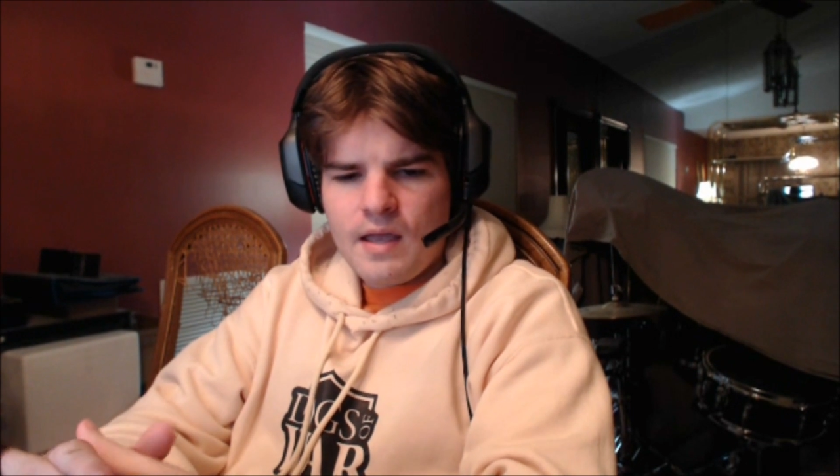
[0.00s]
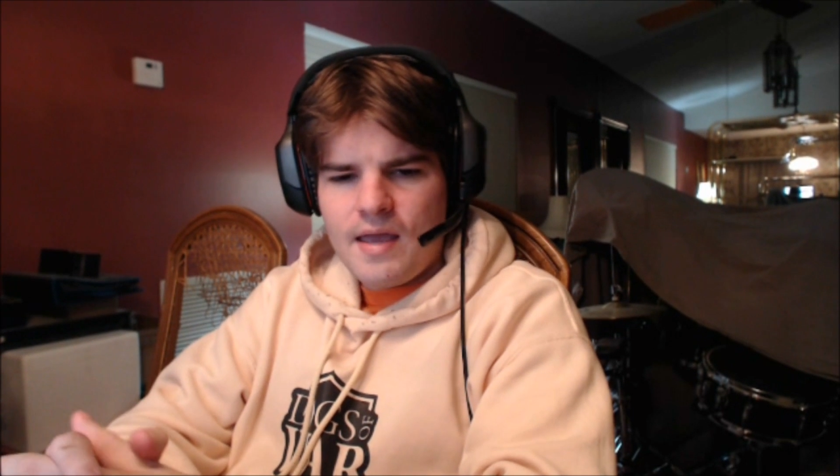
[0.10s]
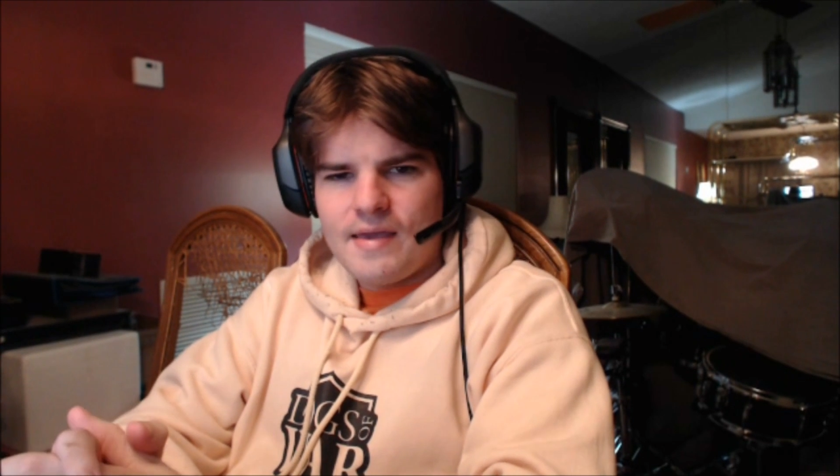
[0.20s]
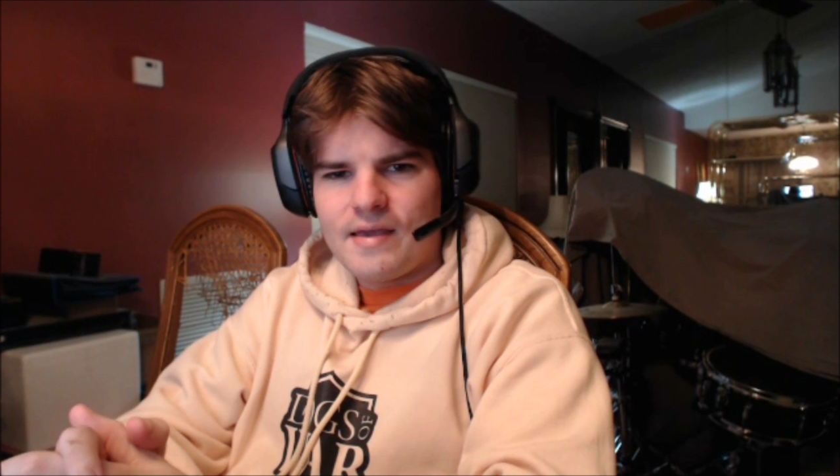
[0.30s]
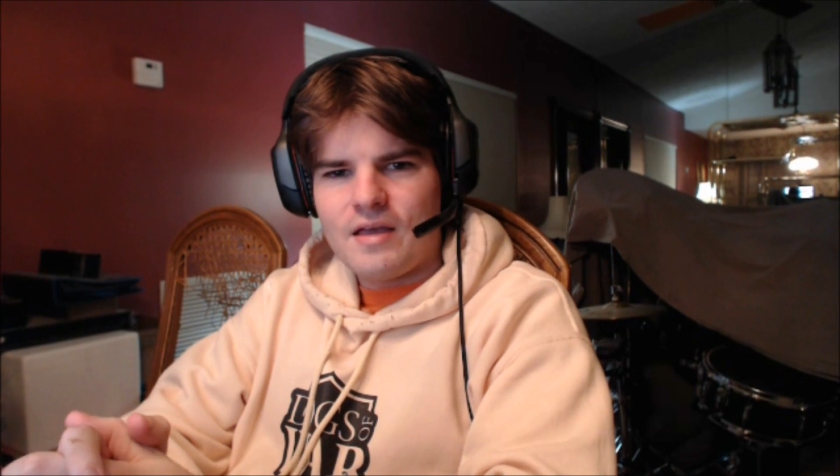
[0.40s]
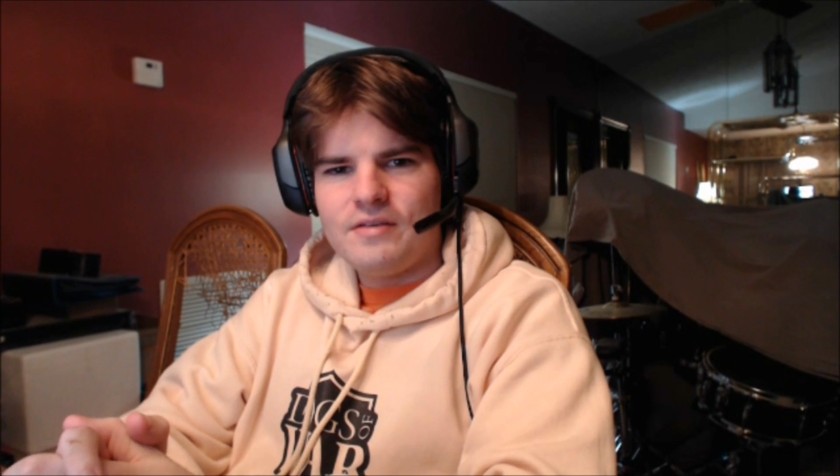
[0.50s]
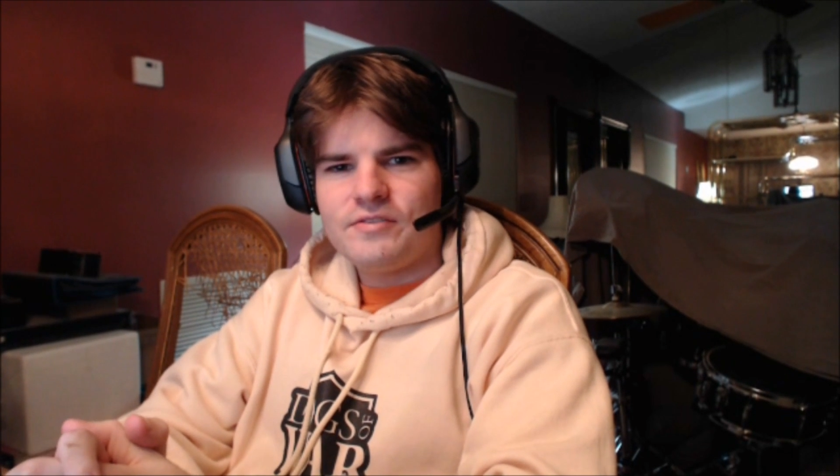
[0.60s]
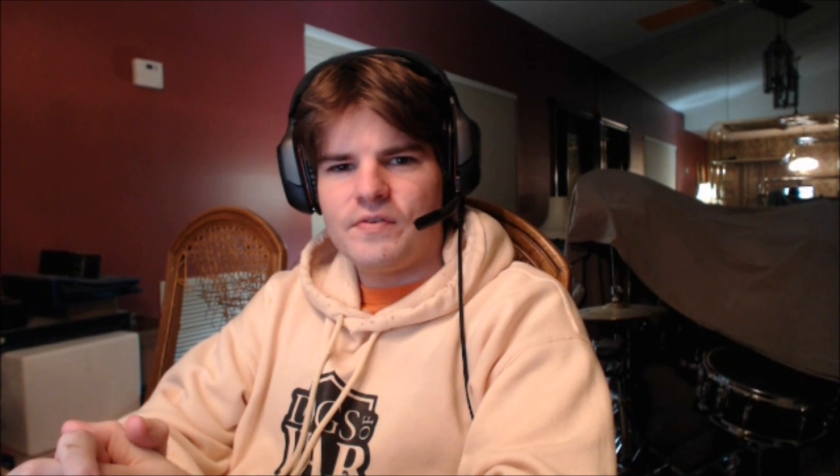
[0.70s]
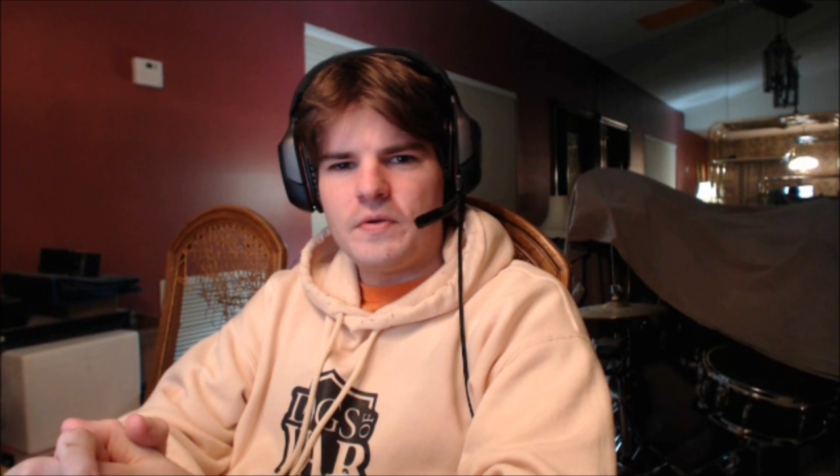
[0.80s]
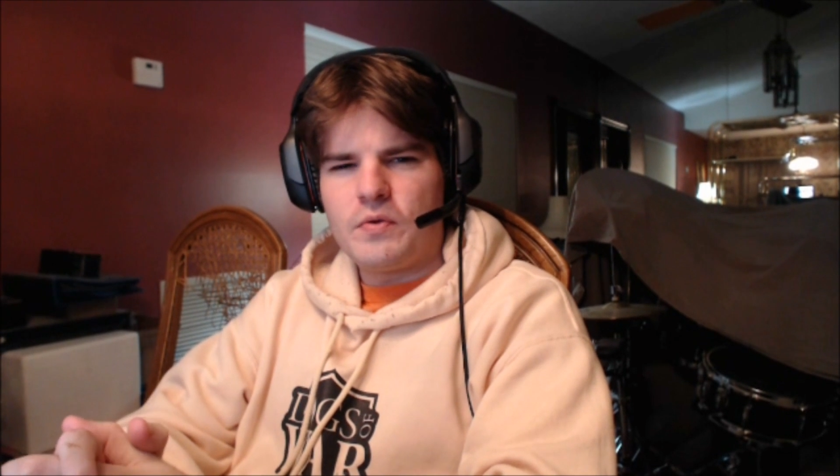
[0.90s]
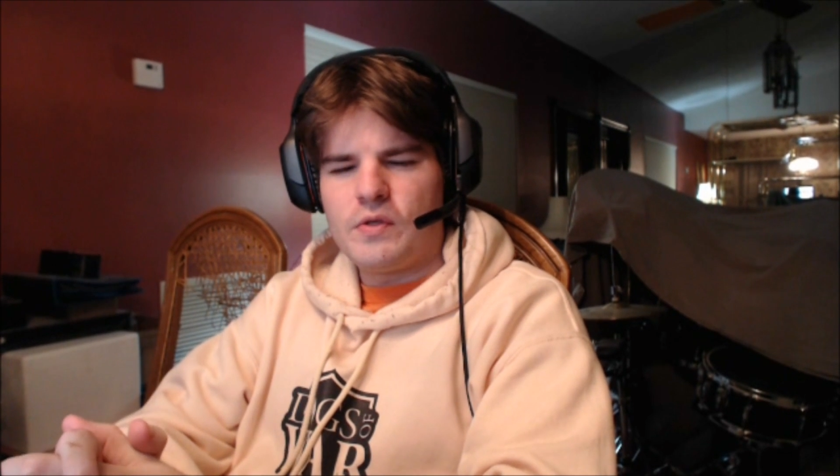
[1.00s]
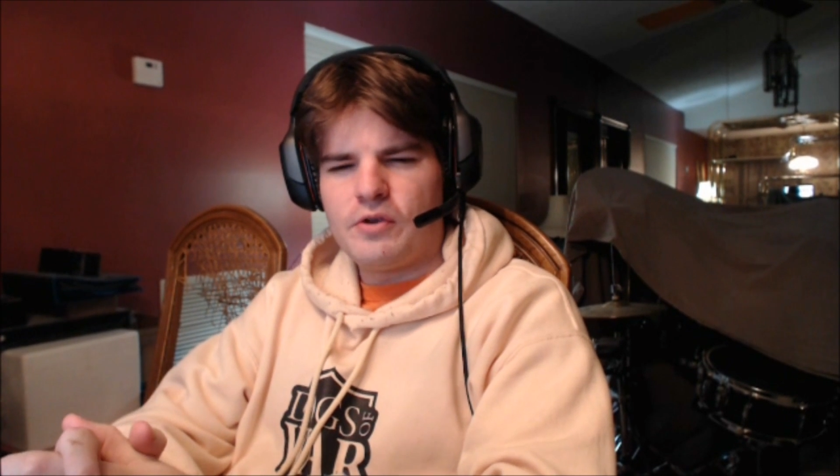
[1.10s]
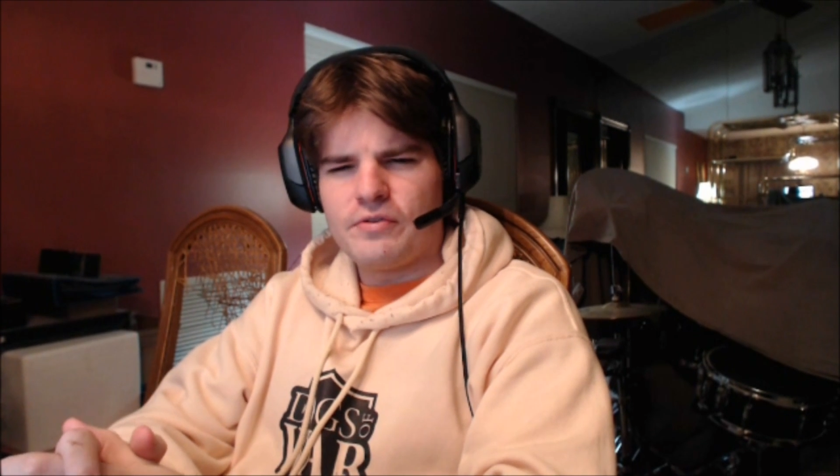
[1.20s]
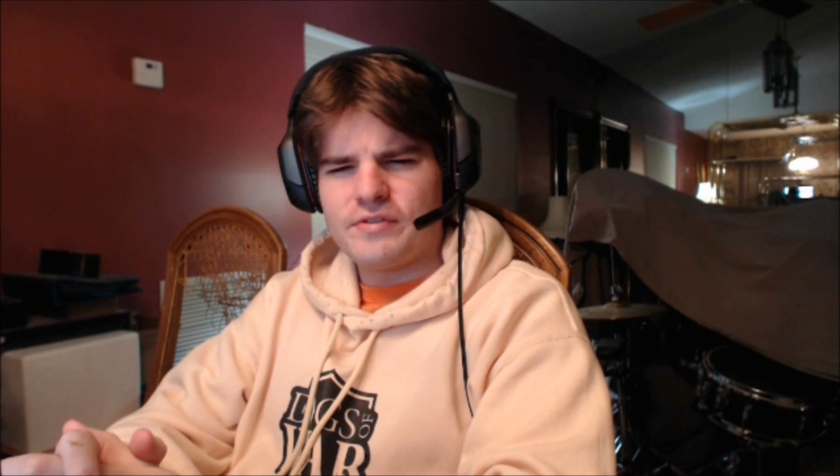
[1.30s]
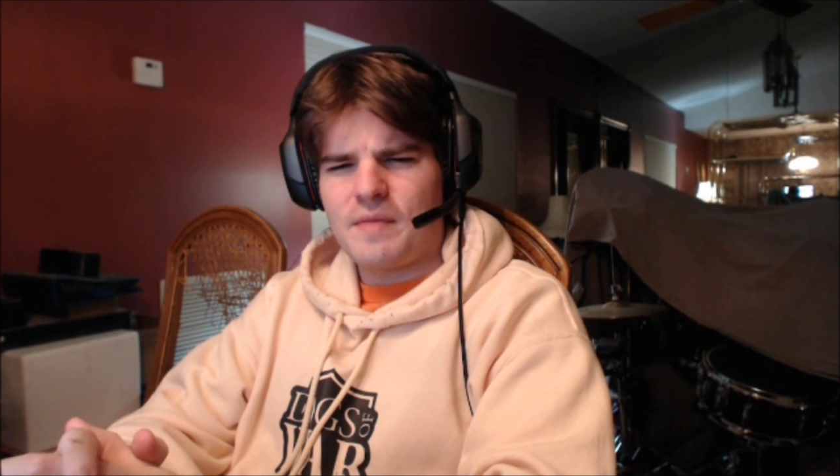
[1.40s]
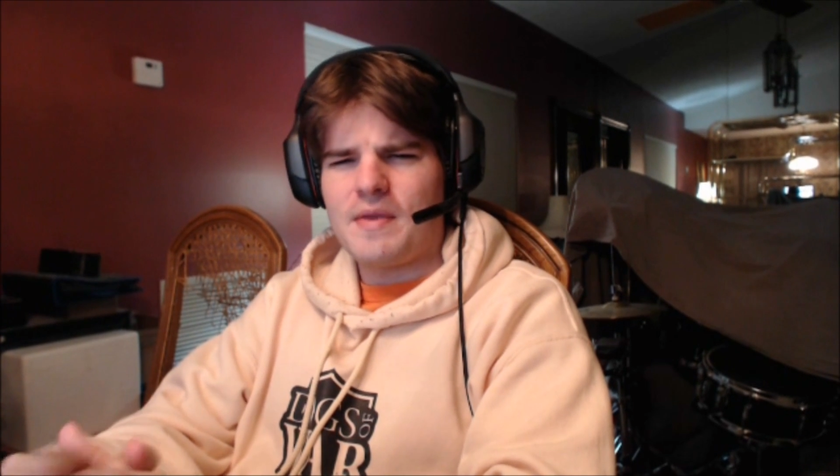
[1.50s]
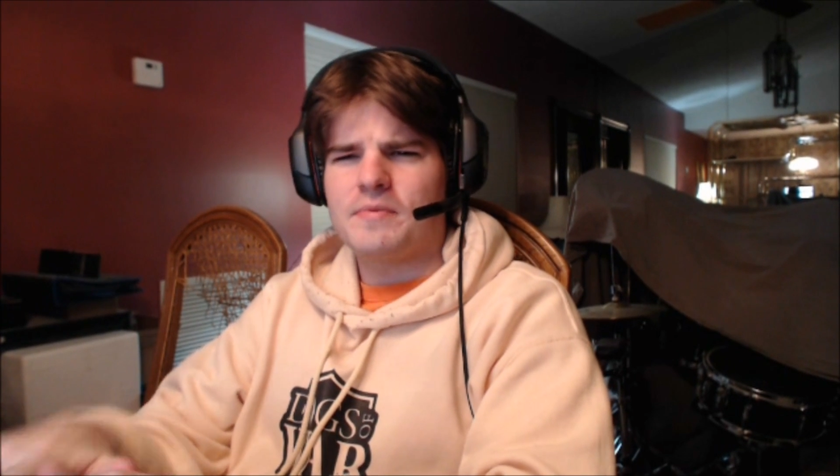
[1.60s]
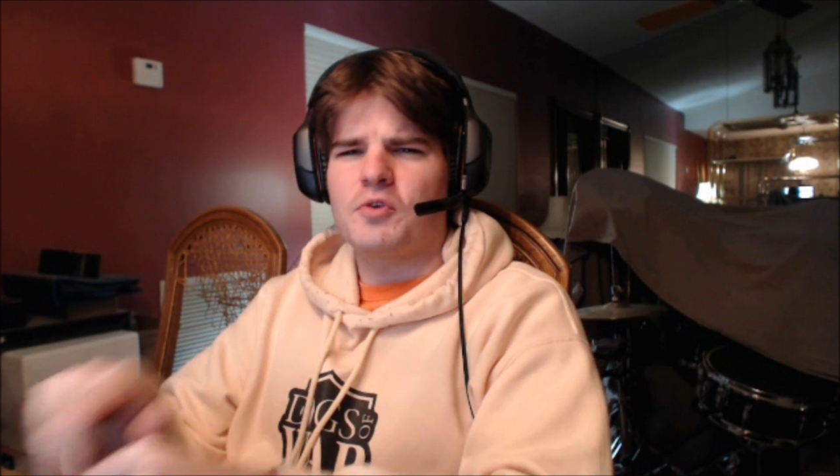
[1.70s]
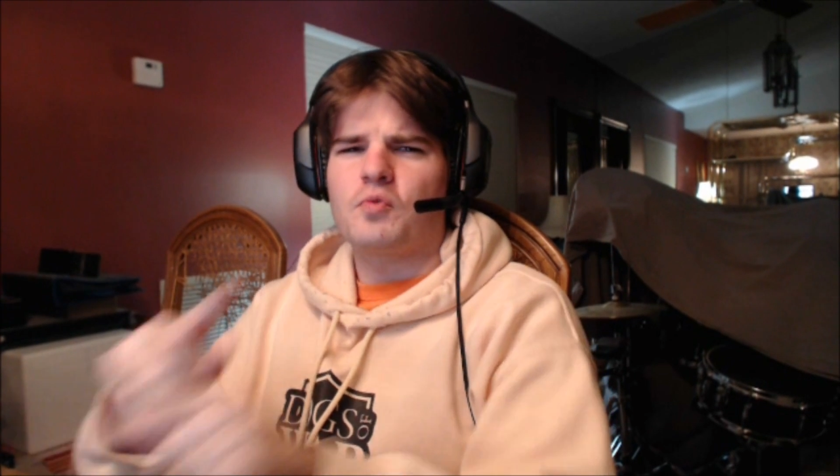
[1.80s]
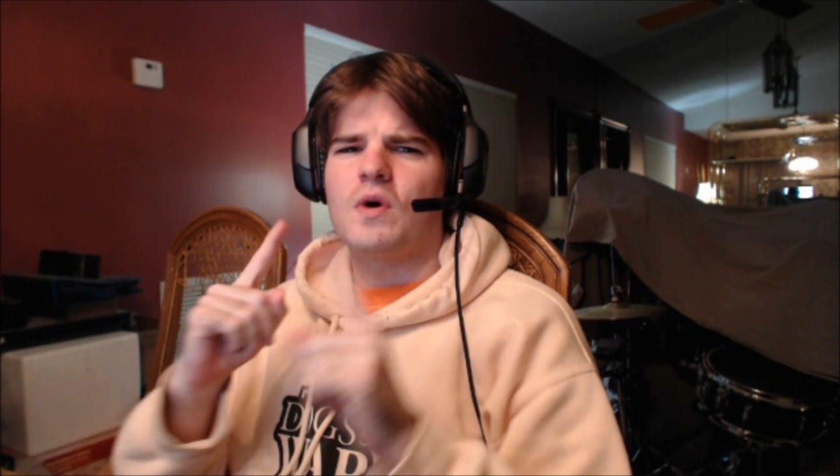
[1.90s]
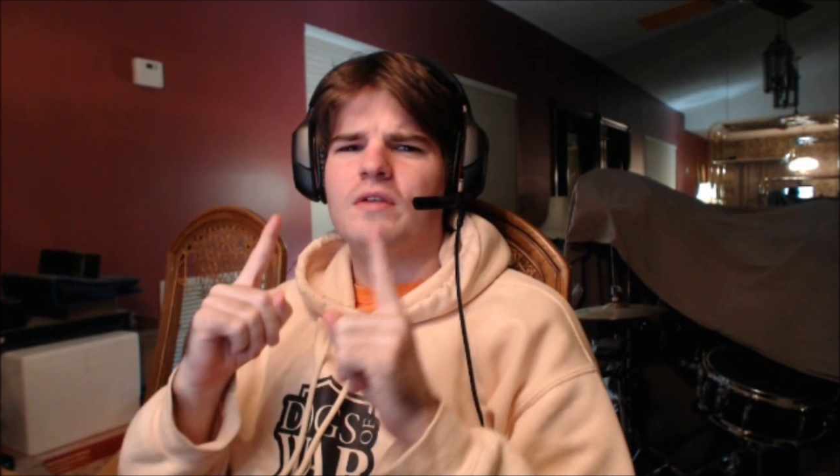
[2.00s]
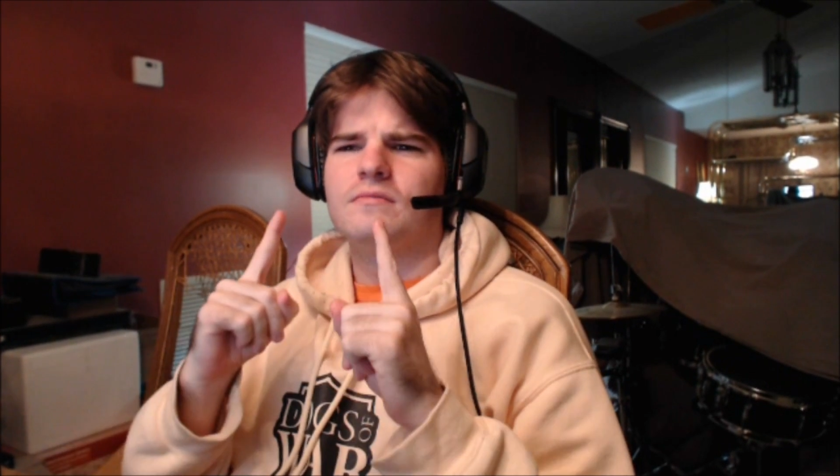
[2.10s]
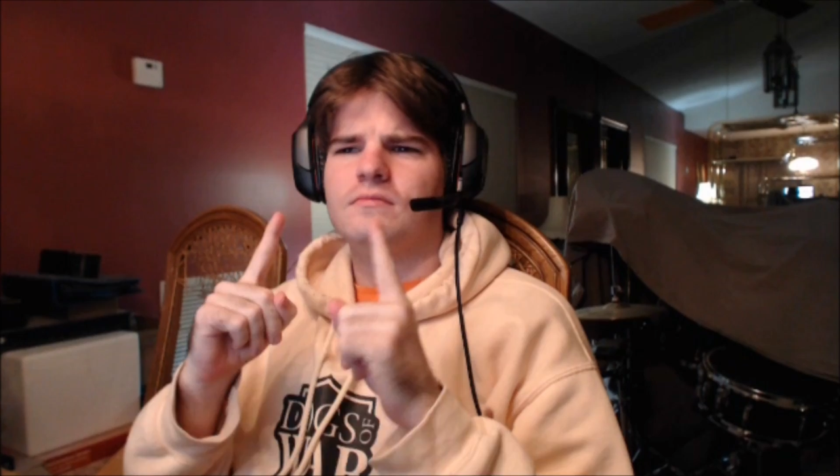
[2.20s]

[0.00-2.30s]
Hey guys, Fearu here, and this is gonna be episode one.